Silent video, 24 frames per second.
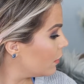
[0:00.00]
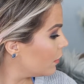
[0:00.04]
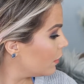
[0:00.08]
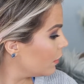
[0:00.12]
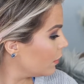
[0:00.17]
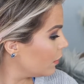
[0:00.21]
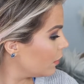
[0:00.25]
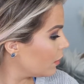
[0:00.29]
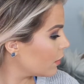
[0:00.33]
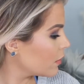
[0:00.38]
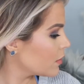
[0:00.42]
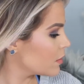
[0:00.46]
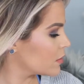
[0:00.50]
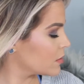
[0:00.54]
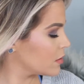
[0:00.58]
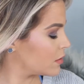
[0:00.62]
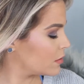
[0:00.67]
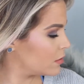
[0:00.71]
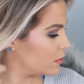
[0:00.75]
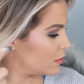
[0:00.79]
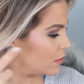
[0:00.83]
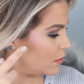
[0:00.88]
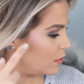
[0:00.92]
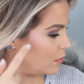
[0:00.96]
it
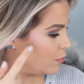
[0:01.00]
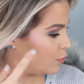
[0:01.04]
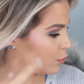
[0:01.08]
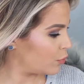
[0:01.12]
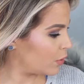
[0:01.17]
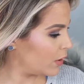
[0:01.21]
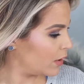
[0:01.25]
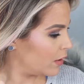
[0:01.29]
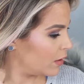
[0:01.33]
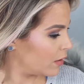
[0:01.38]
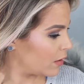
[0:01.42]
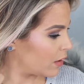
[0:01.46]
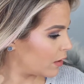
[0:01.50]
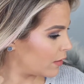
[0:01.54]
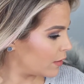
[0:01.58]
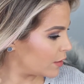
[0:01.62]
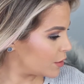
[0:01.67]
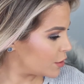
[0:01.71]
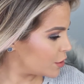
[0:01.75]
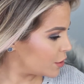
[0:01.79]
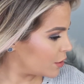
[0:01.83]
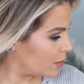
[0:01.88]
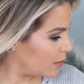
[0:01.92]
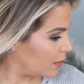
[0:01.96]
looks pretty good on the
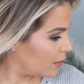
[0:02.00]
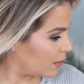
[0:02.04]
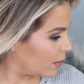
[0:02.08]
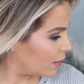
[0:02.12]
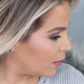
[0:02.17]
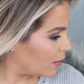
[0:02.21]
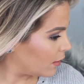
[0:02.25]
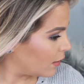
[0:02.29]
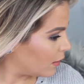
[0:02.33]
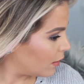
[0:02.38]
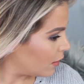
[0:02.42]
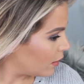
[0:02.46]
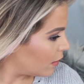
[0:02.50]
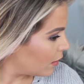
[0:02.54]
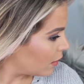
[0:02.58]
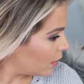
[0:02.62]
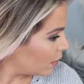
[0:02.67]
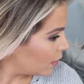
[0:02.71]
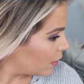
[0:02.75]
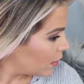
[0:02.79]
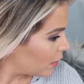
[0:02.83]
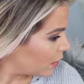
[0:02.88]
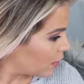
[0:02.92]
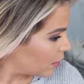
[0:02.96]
cheek
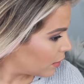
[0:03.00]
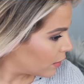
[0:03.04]
here.